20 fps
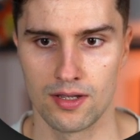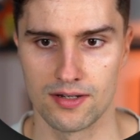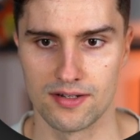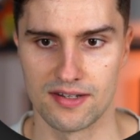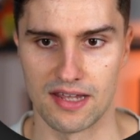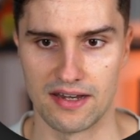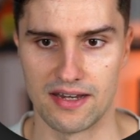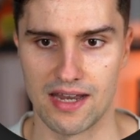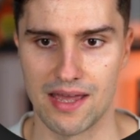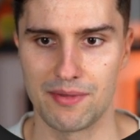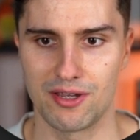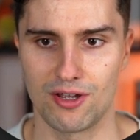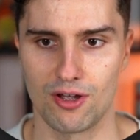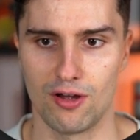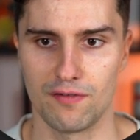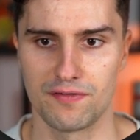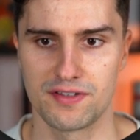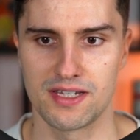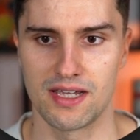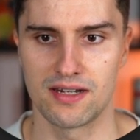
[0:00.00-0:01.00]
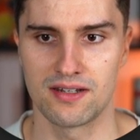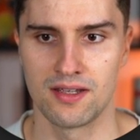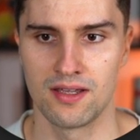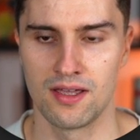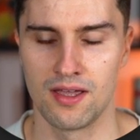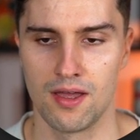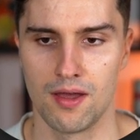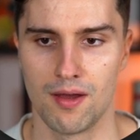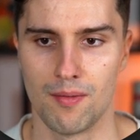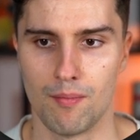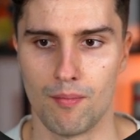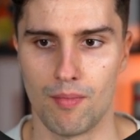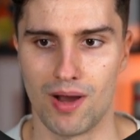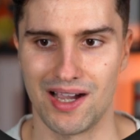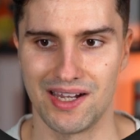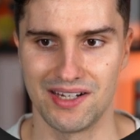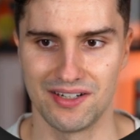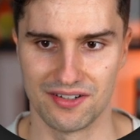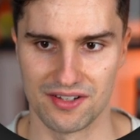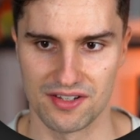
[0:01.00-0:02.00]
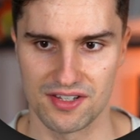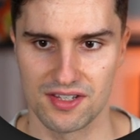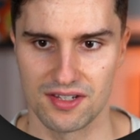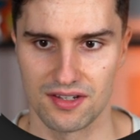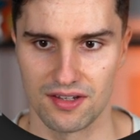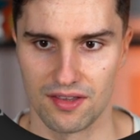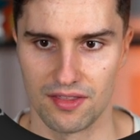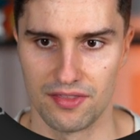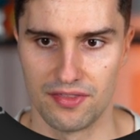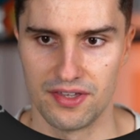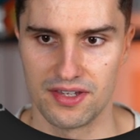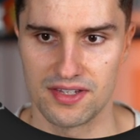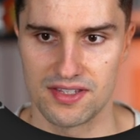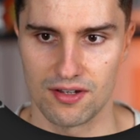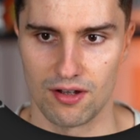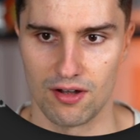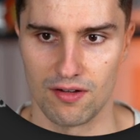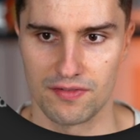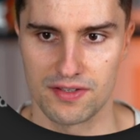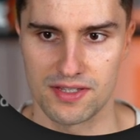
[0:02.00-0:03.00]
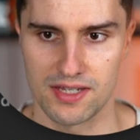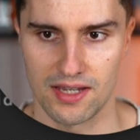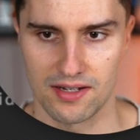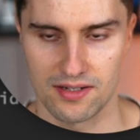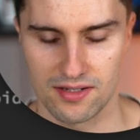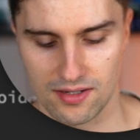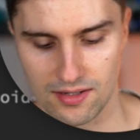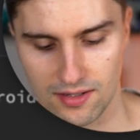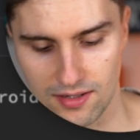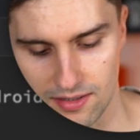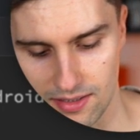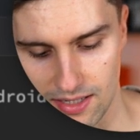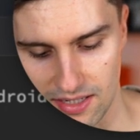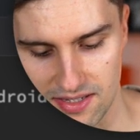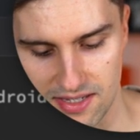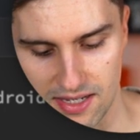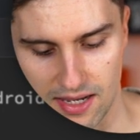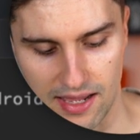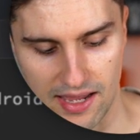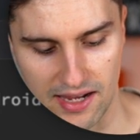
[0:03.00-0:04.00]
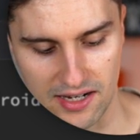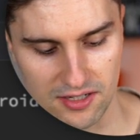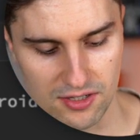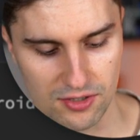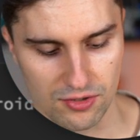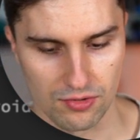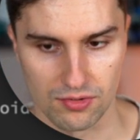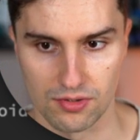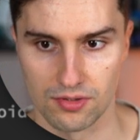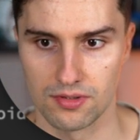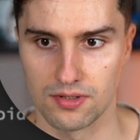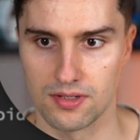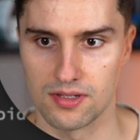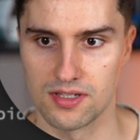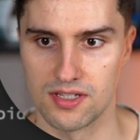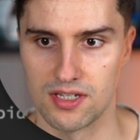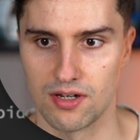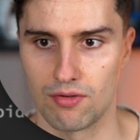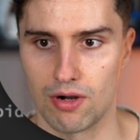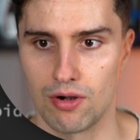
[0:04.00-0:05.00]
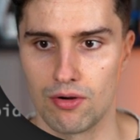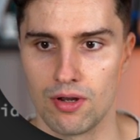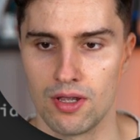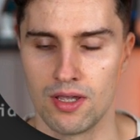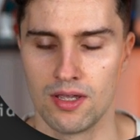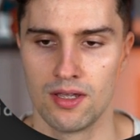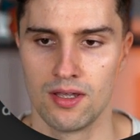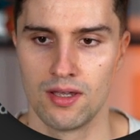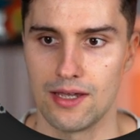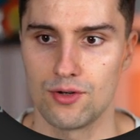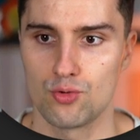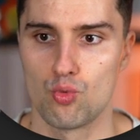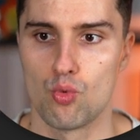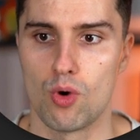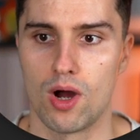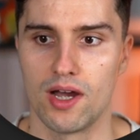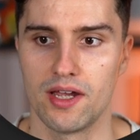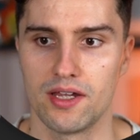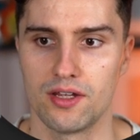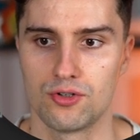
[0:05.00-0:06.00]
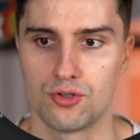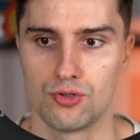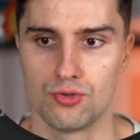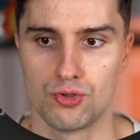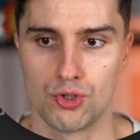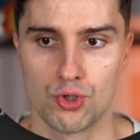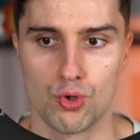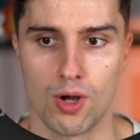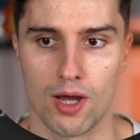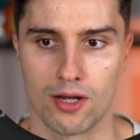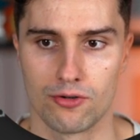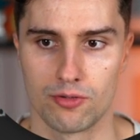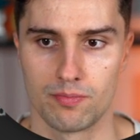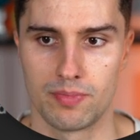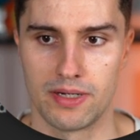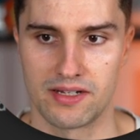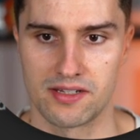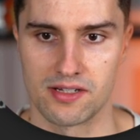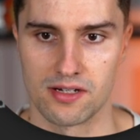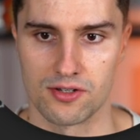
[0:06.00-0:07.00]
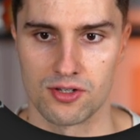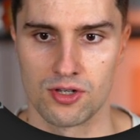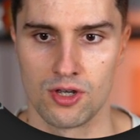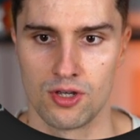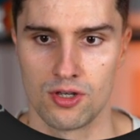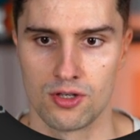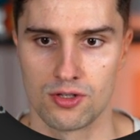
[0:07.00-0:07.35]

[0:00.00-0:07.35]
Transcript: dynamic offset minus this offset, let's set X to 0 and Y to 200 pixels.